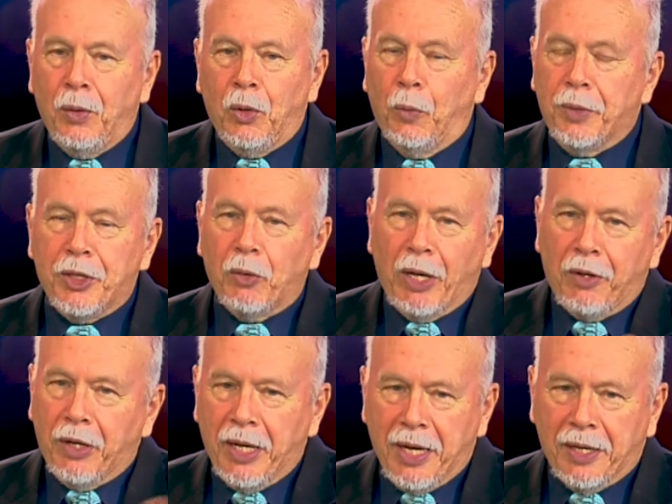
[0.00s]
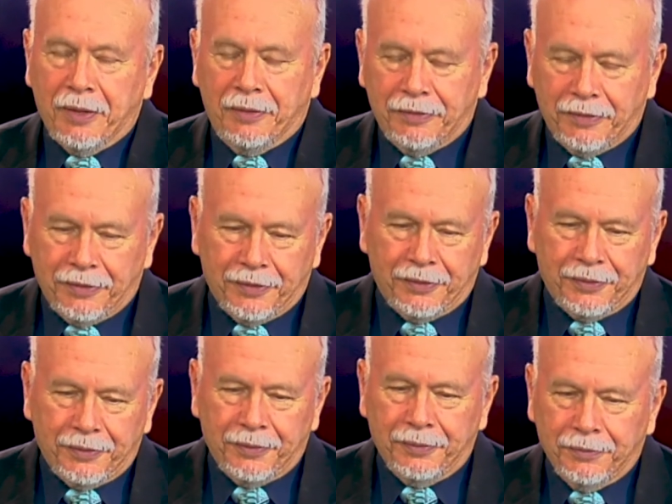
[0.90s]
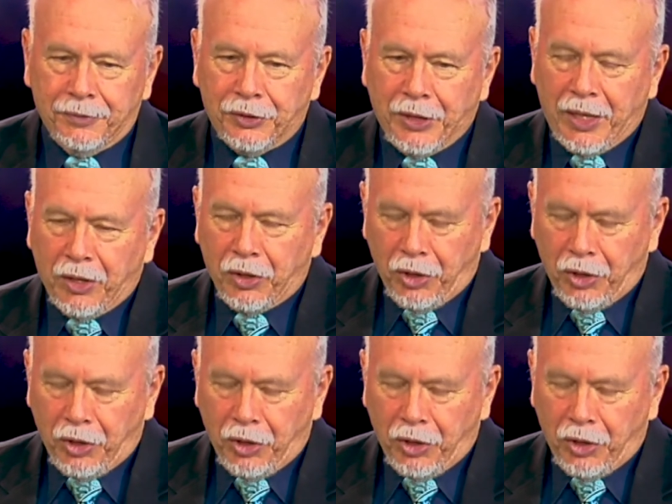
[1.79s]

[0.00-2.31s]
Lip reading: Who would you rather have, Santa